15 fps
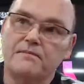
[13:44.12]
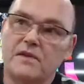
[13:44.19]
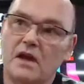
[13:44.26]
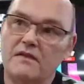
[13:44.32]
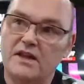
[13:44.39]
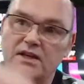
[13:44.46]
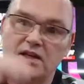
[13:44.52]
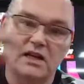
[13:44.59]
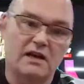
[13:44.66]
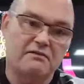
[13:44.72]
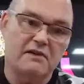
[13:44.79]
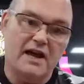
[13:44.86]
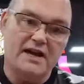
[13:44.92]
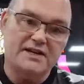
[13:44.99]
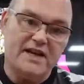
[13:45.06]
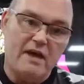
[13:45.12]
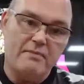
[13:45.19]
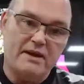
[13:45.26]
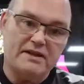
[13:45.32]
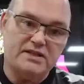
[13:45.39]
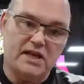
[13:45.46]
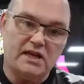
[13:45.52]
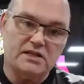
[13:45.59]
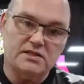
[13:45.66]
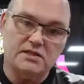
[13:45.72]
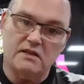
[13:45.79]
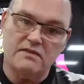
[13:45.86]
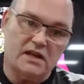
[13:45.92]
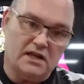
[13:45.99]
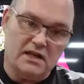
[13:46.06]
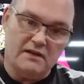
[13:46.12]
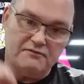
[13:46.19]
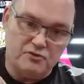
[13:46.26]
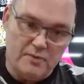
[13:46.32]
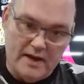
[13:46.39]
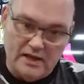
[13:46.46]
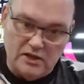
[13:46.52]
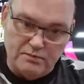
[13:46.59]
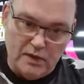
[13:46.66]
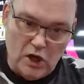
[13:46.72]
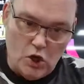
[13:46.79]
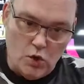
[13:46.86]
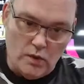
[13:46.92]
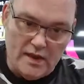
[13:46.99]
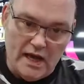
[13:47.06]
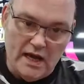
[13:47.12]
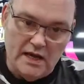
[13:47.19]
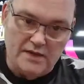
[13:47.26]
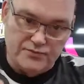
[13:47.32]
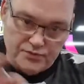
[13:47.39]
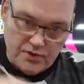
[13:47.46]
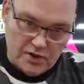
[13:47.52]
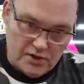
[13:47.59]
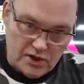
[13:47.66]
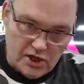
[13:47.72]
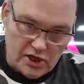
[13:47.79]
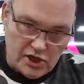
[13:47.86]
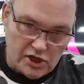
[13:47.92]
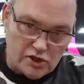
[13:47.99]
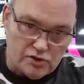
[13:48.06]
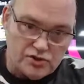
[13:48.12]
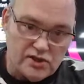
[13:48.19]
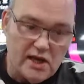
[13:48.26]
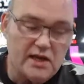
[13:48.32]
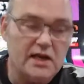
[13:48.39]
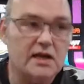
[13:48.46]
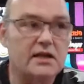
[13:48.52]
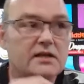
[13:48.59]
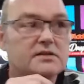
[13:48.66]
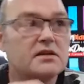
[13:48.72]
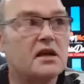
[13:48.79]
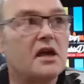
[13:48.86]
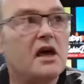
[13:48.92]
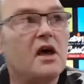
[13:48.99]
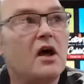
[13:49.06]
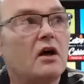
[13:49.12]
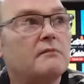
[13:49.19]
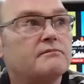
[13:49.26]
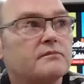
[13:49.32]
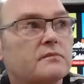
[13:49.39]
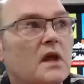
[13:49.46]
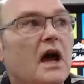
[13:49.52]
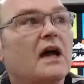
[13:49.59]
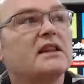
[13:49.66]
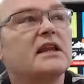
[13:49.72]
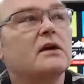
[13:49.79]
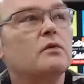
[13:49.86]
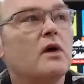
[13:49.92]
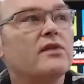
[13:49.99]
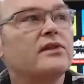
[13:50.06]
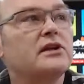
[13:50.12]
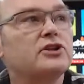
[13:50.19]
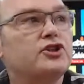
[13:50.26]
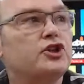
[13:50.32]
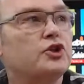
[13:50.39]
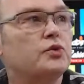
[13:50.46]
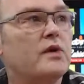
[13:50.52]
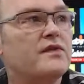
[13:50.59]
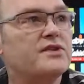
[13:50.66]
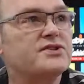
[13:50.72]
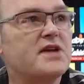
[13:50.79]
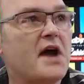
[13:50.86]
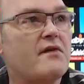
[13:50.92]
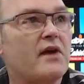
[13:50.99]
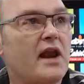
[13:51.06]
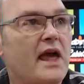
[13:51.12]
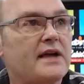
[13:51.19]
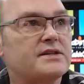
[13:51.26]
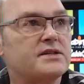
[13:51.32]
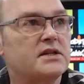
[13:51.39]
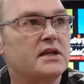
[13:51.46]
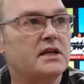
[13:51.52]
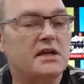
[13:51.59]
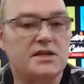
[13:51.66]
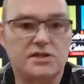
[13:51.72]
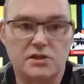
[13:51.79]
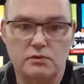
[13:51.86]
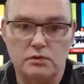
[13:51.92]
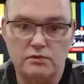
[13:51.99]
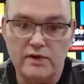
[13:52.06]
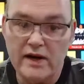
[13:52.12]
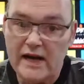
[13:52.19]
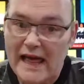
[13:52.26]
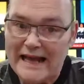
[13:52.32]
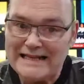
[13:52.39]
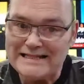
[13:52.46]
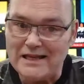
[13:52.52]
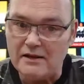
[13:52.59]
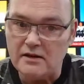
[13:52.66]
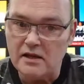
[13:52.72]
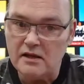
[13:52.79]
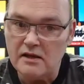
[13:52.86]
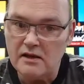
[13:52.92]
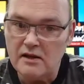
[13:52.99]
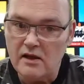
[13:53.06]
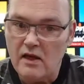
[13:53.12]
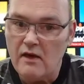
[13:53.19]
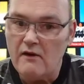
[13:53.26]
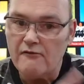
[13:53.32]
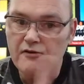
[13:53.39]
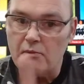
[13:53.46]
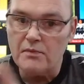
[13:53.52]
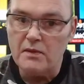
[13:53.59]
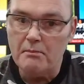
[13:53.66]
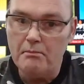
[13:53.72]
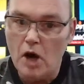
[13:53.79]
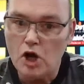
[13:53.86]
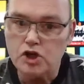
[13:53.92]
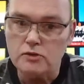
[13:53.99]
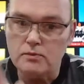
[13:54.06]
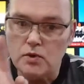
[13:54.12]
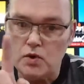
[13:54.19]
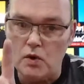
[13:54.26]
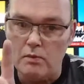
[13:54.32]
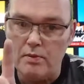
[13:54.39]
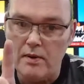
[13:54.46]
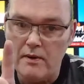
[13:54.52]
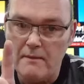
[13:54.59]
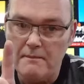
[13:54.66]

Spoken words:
And then you'll have like diabetics, and then you'll have something else below that, and it goes down that list. I think what they'll do when they start relaxing it is they'll relax it from the bottom up.